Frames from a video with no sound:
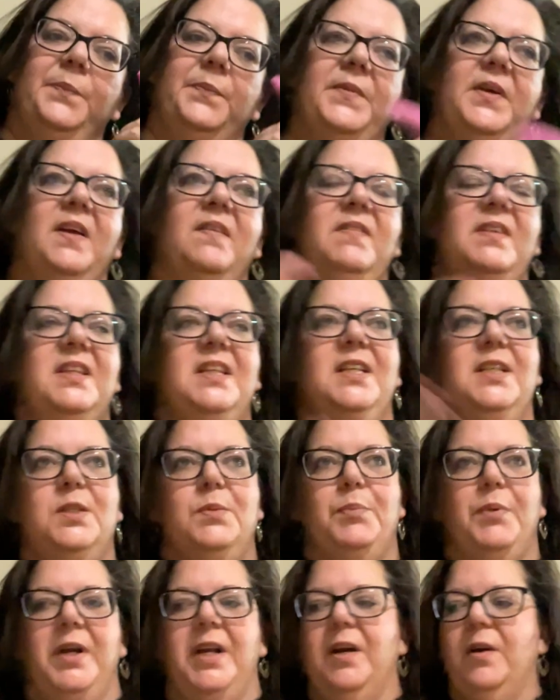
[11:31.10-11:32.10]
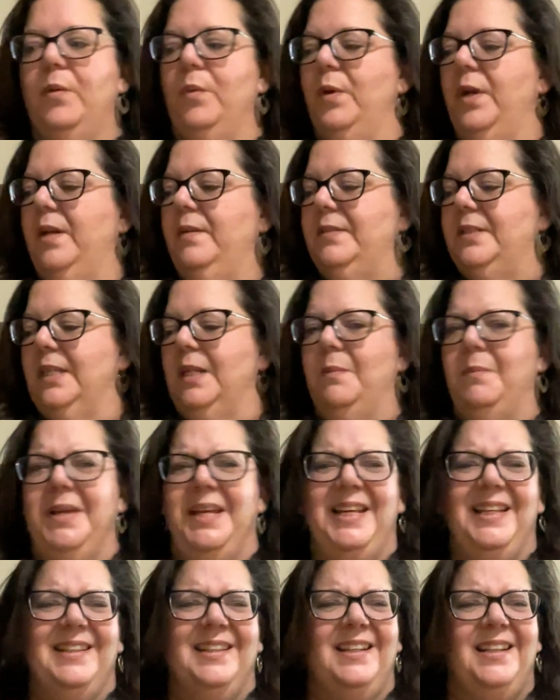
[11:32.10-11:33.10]
everything spread out what I was going to
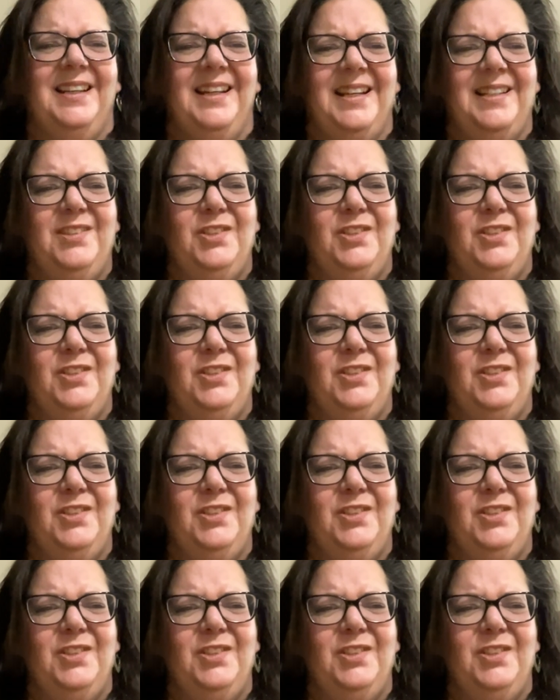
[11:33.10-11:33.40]
make, and then I